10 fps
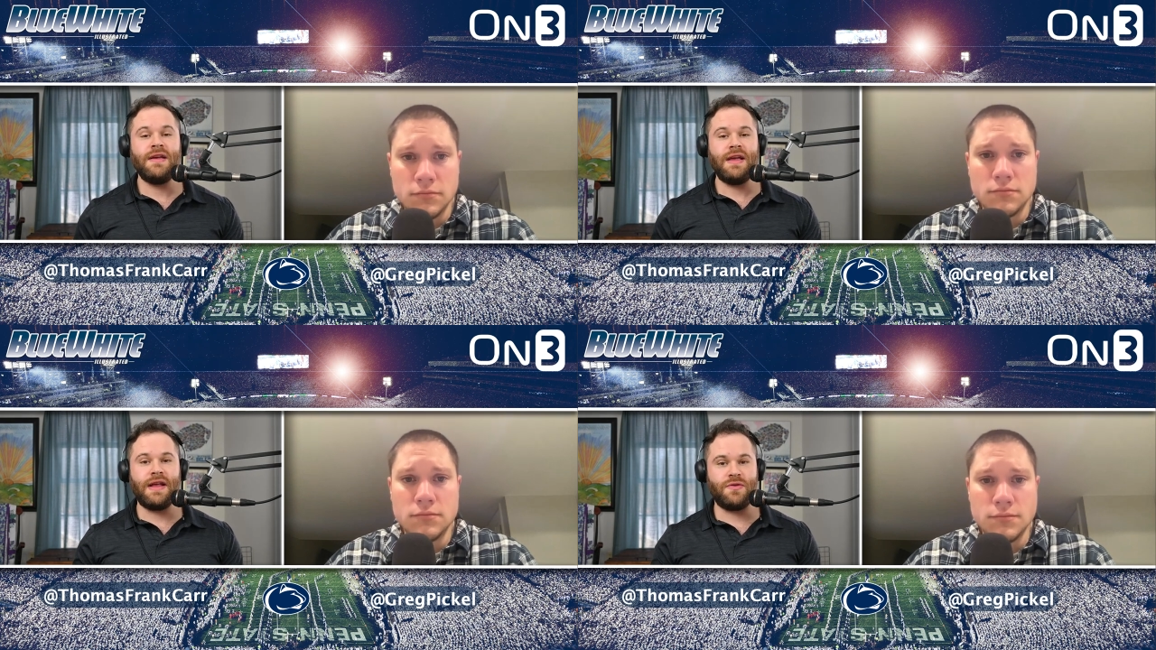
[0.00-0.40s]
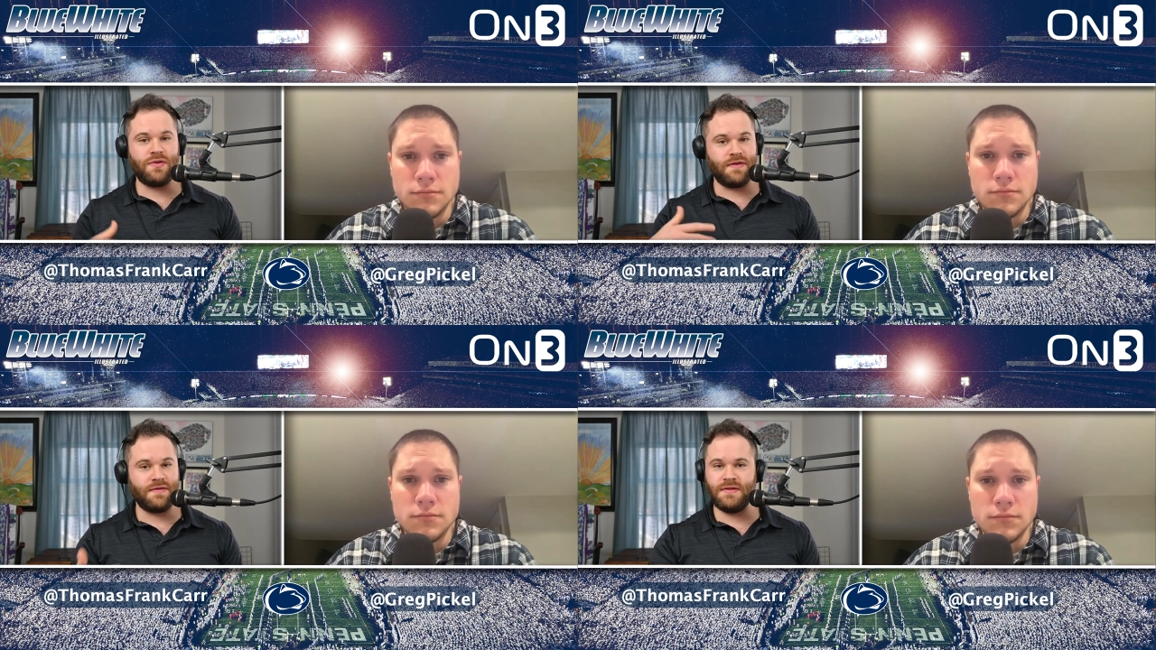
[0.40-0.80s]
Speaker 1: It's
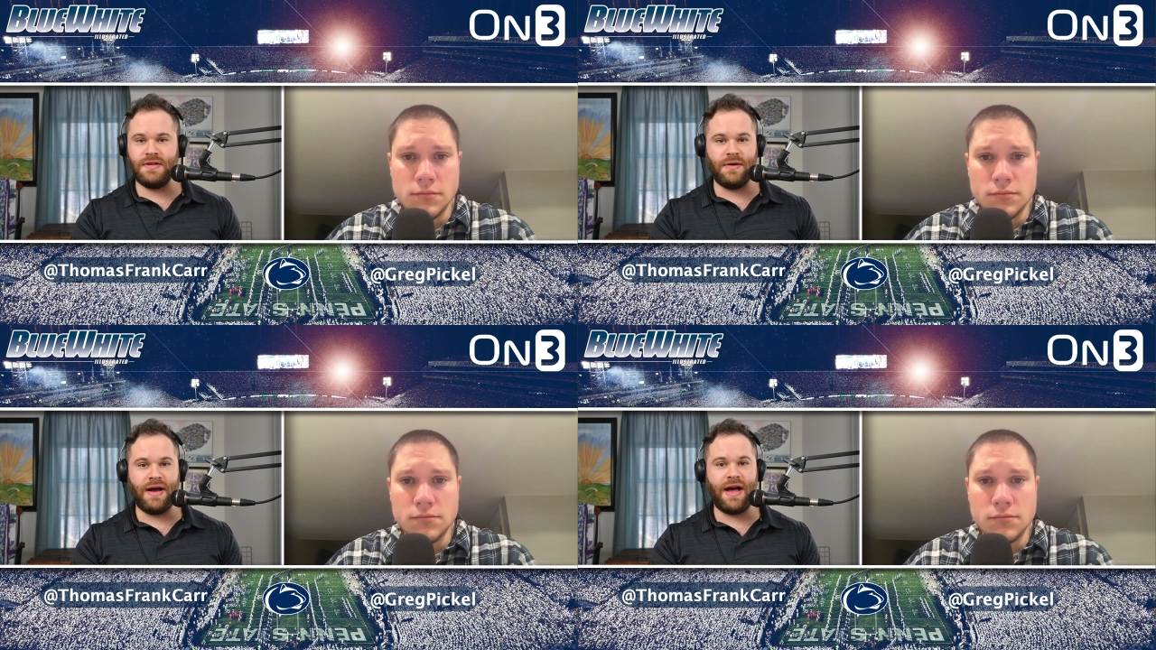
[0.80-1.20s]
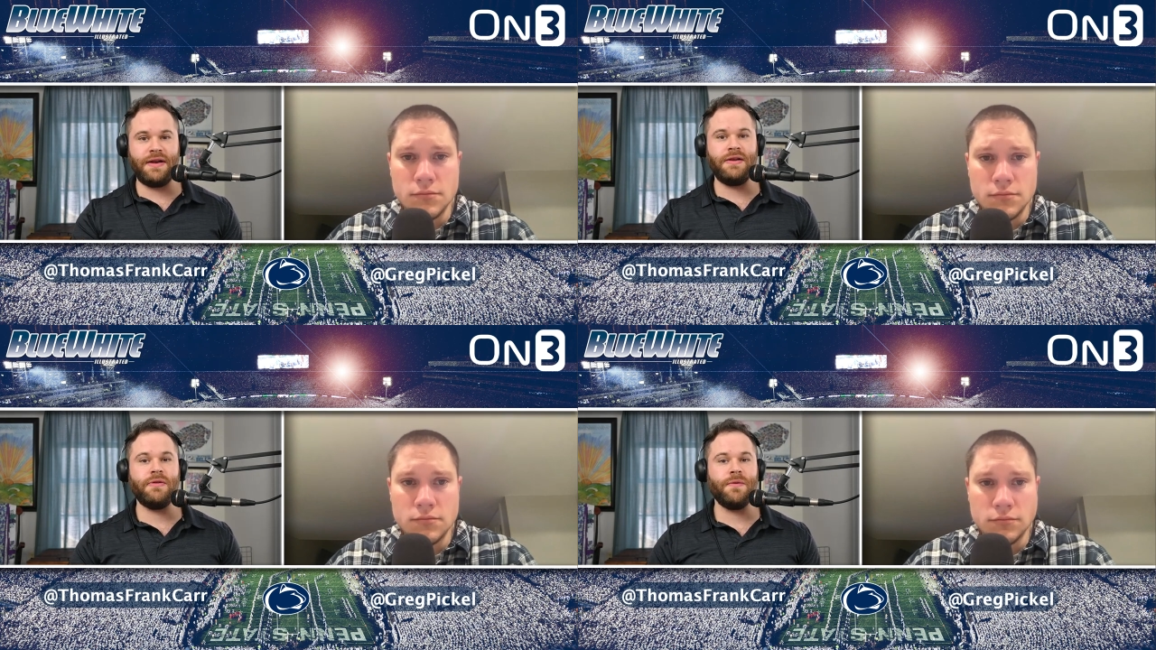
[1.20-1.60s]
just, you know, how do
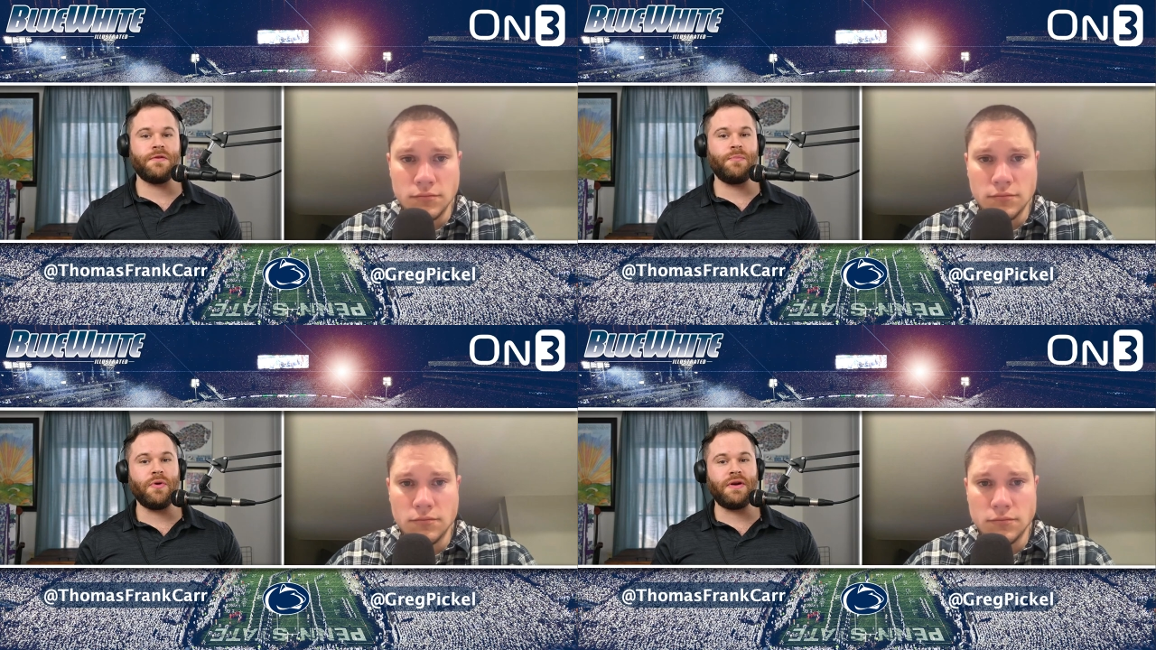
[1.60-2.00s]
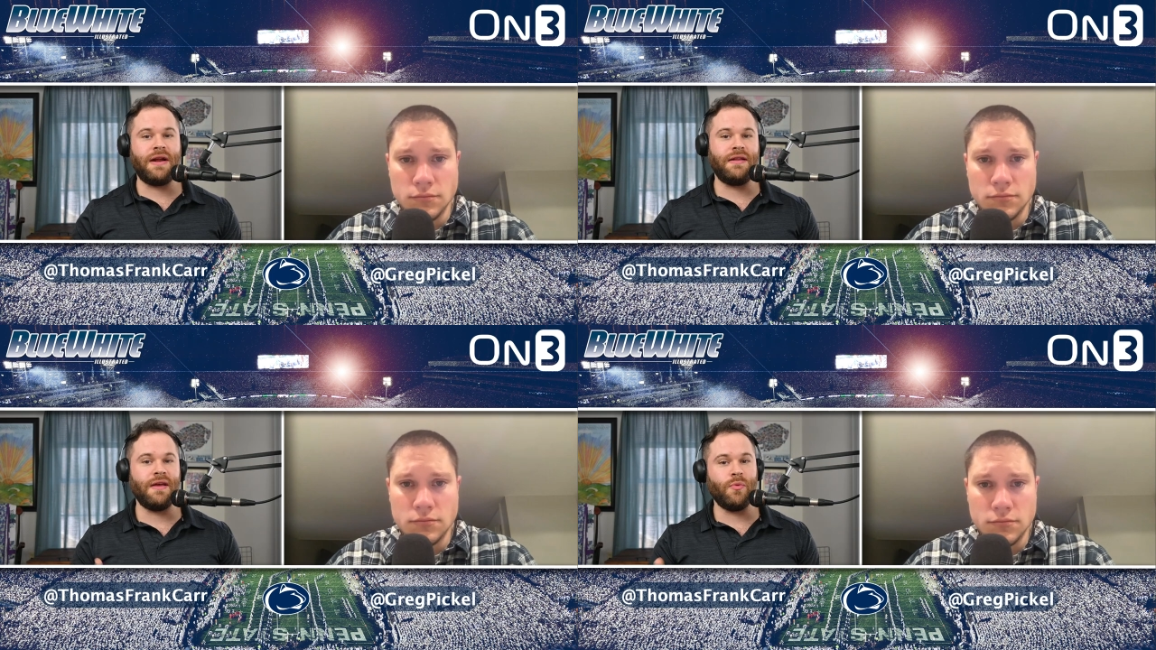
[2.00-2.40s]
you grow the sport? How do
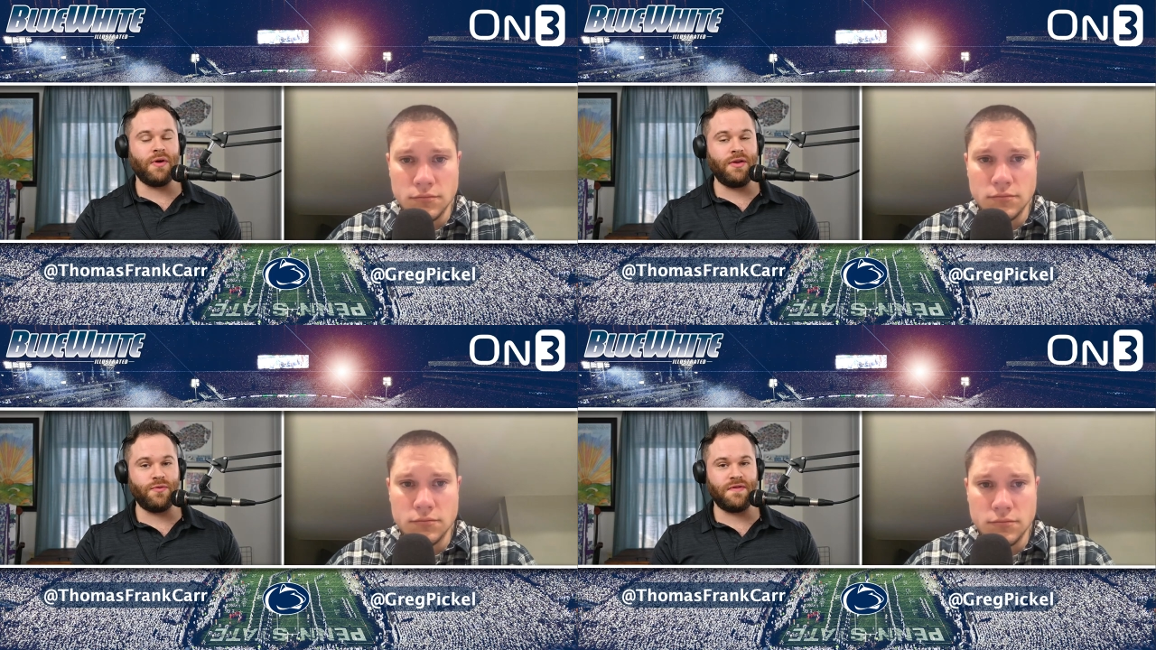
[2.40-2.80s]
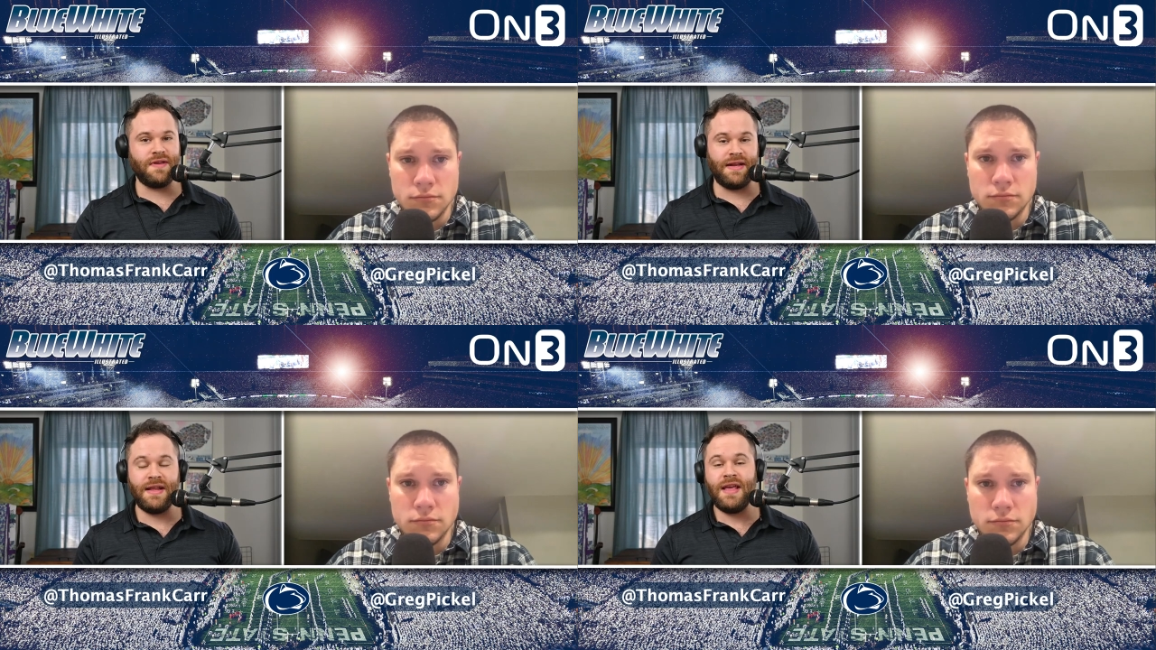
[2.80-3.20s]
you get more interest in
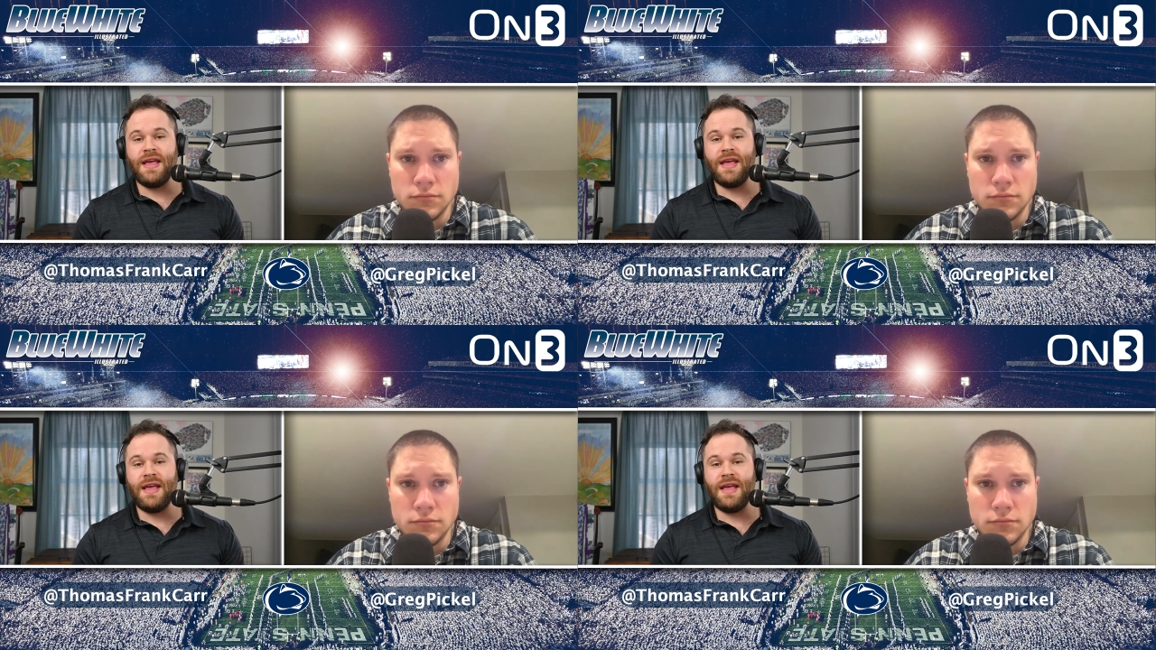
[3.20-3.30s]
it?